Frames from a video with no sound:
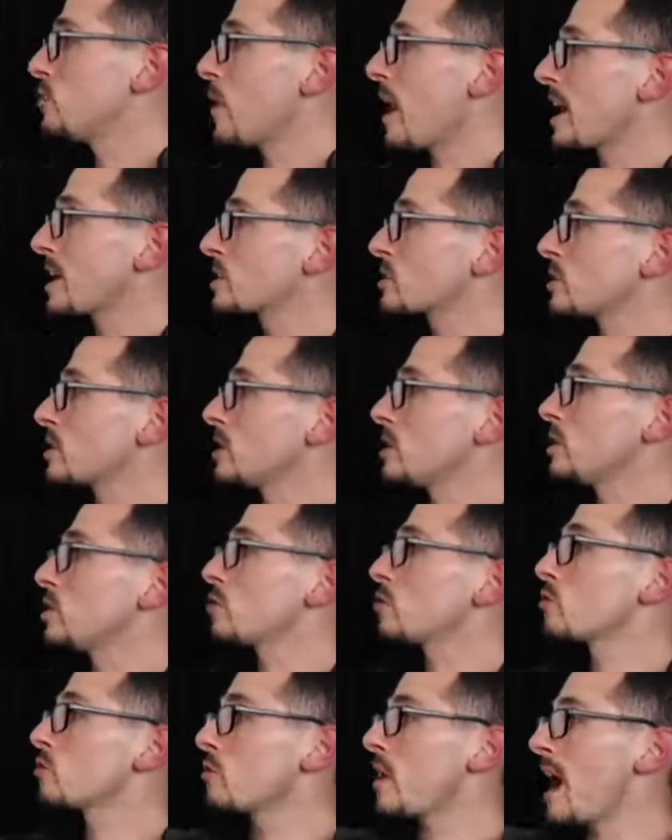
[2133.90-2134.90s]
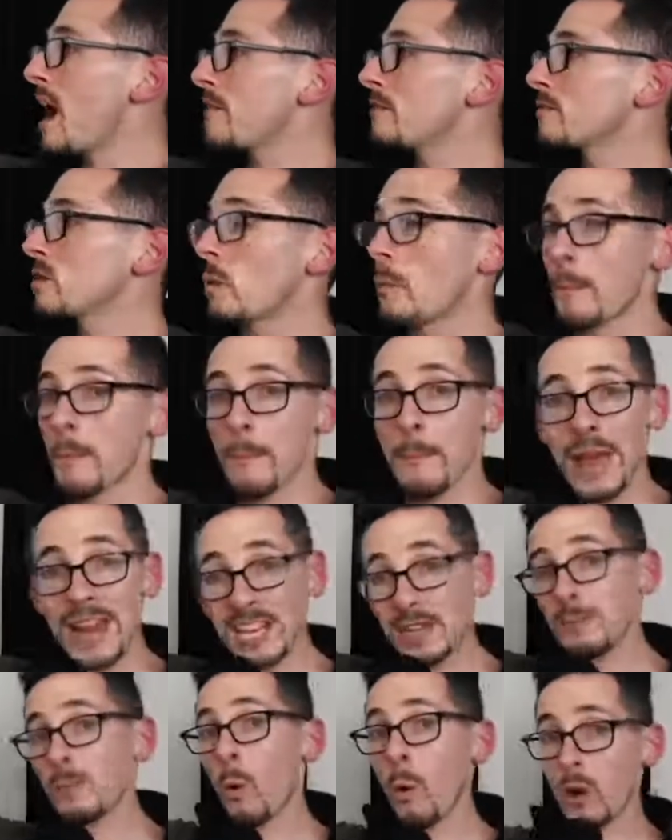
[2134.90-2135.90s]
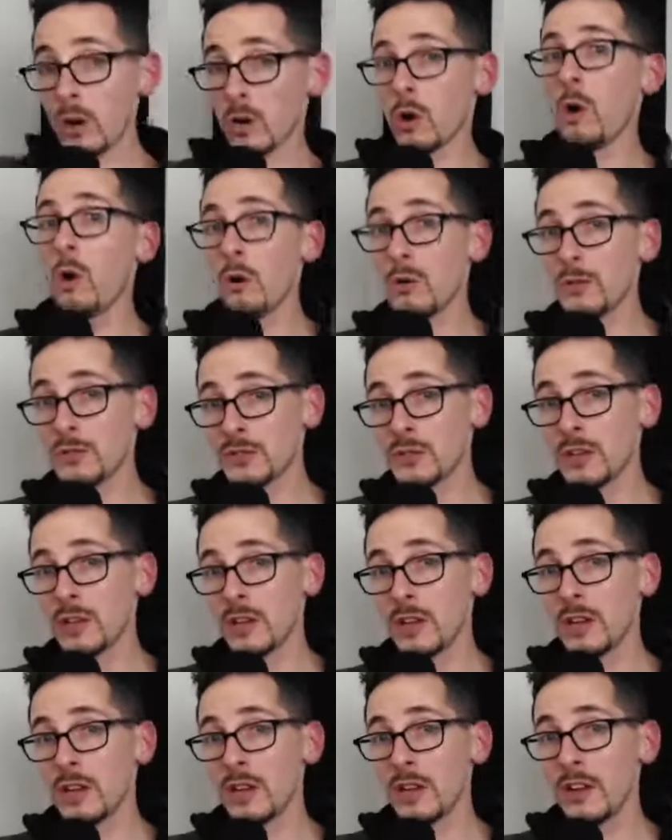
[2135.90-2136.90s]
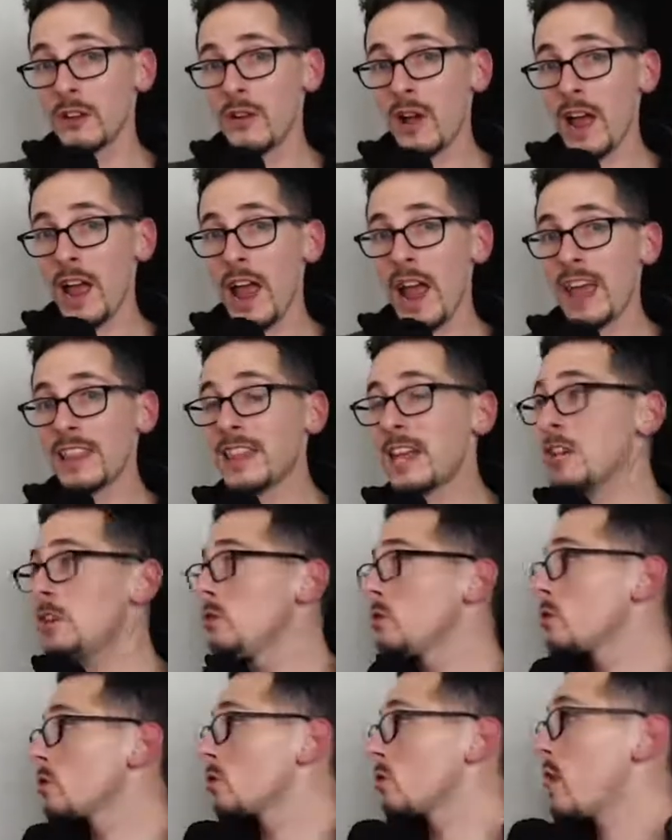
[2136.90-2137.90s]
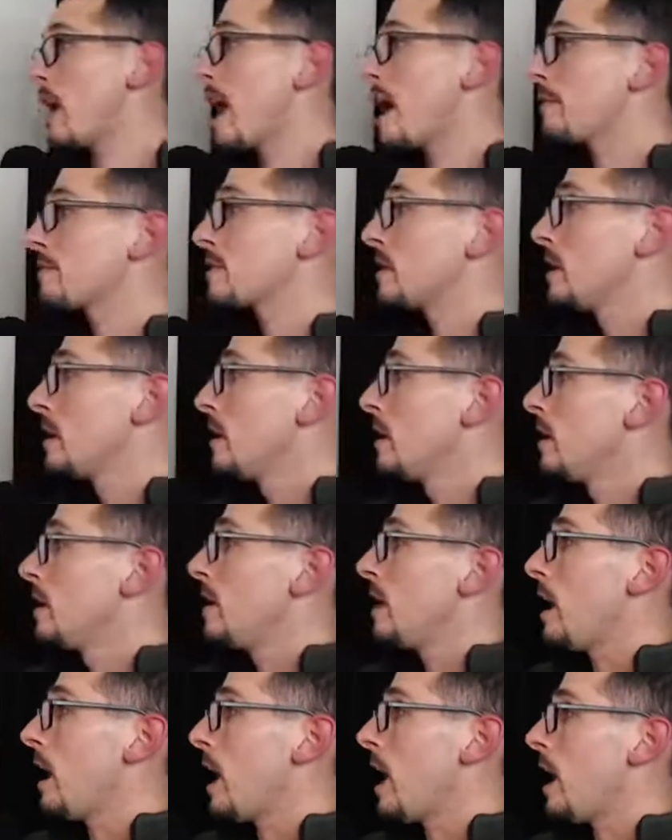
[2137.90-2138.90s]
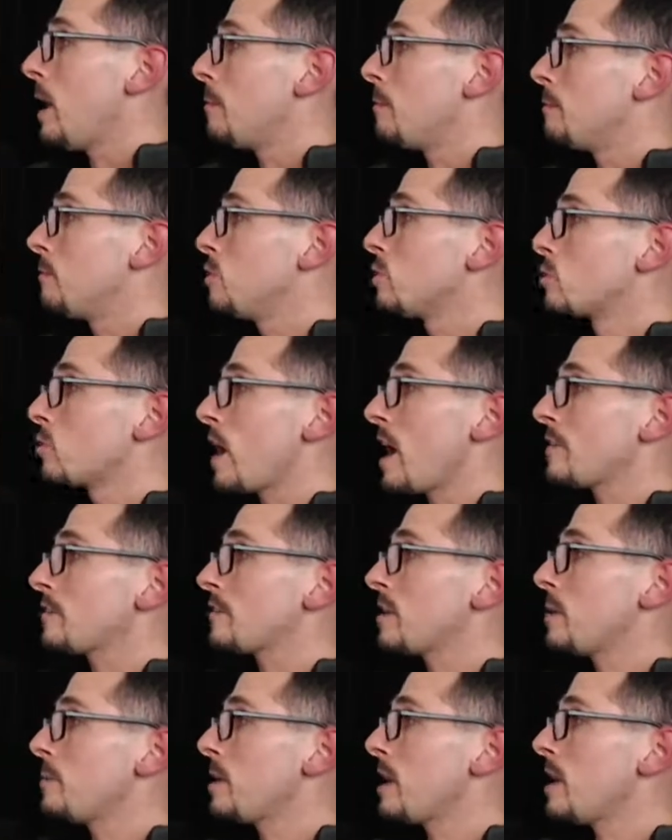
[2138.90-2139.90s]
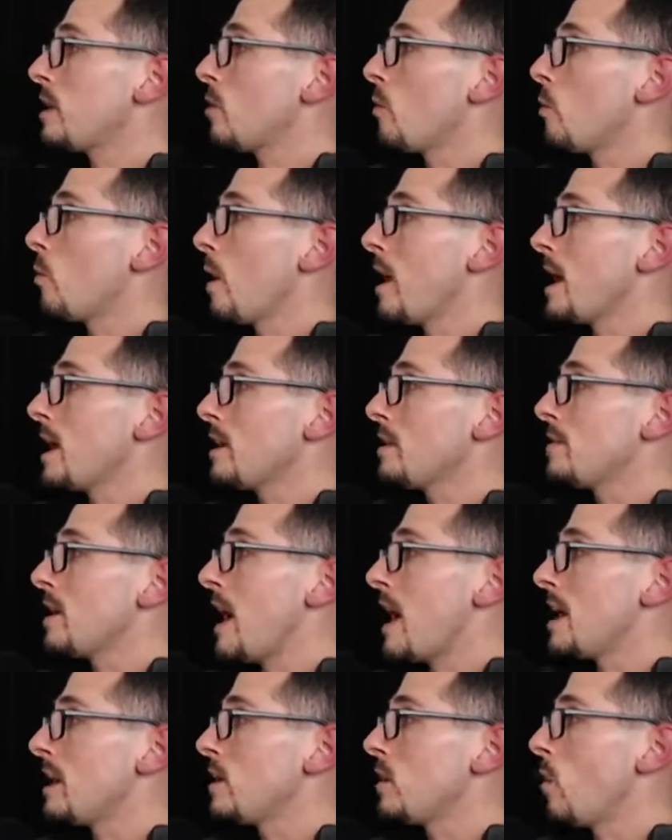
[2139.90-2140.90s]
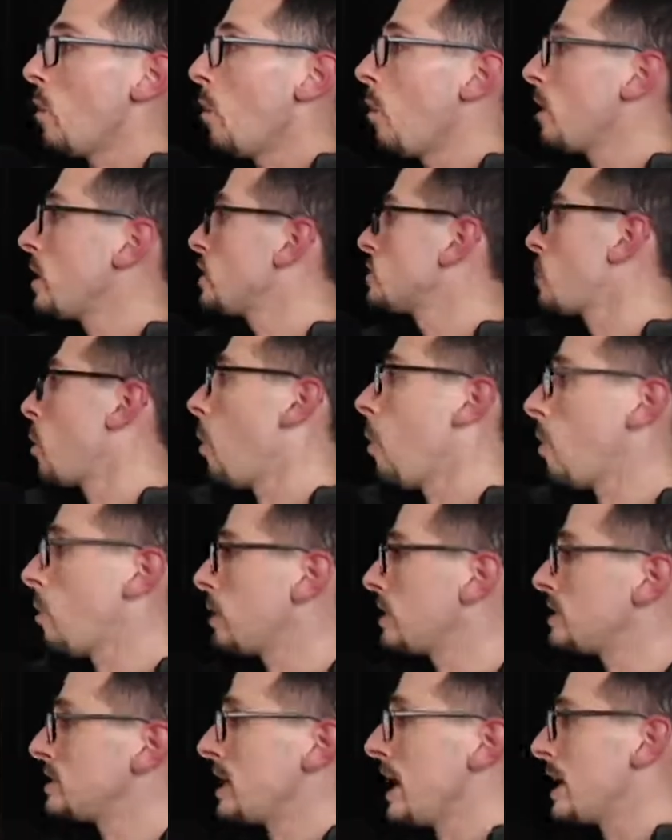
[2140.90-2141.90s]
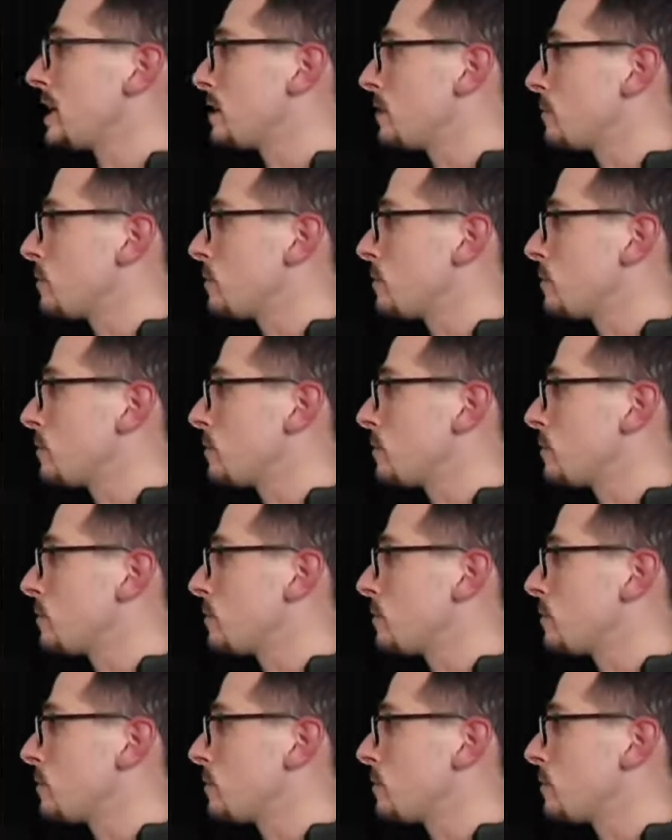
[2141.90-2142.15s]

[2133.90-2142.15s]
actually craft many more goals, right? And then you craft them in a way that is all in tandem,